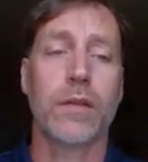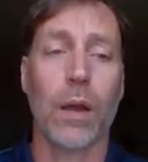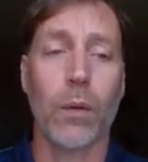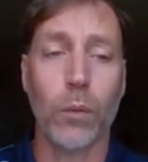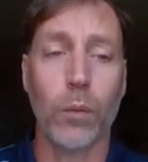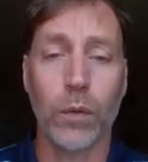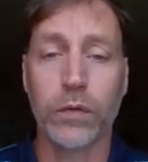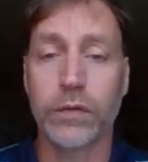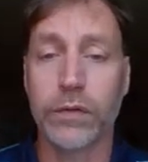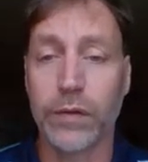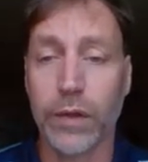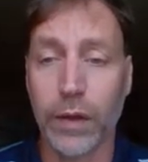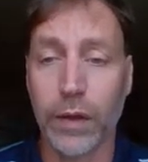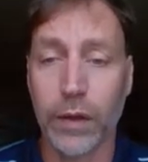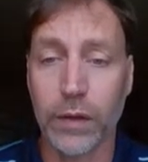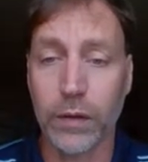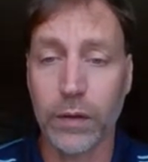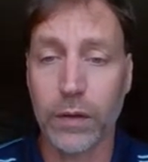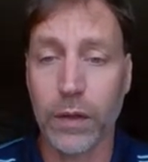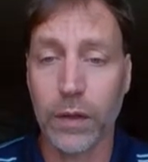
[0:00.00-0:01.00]
that was
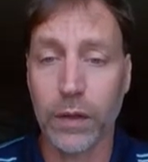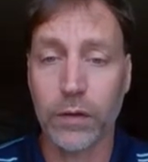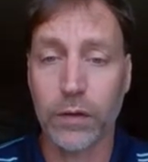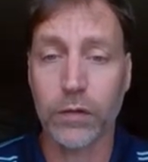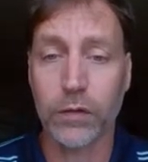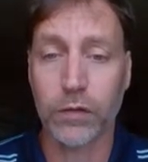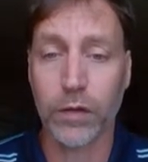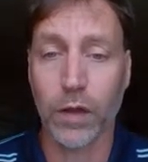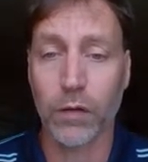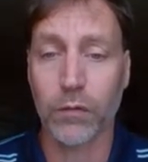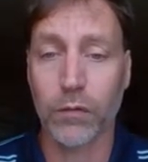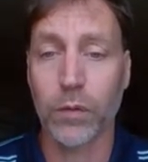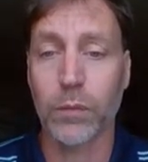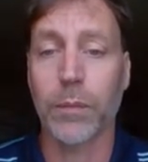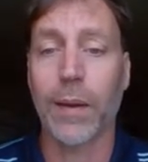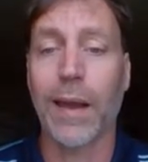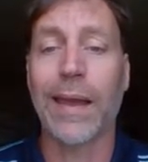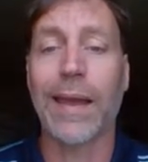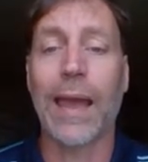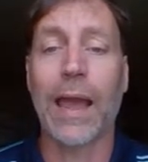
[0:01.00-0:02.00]
done and discovered
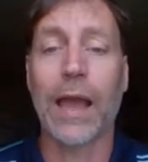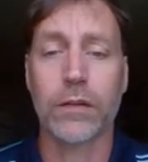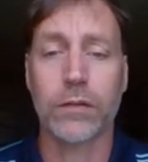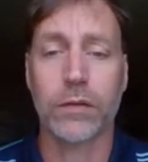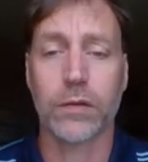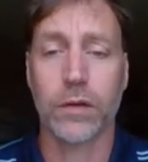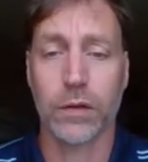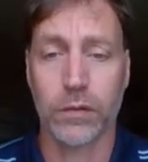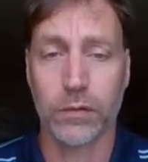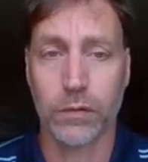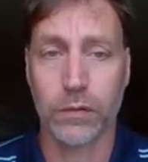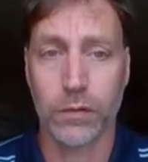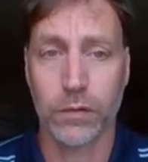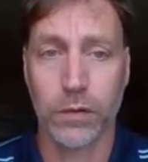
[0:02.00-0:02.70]
by accident.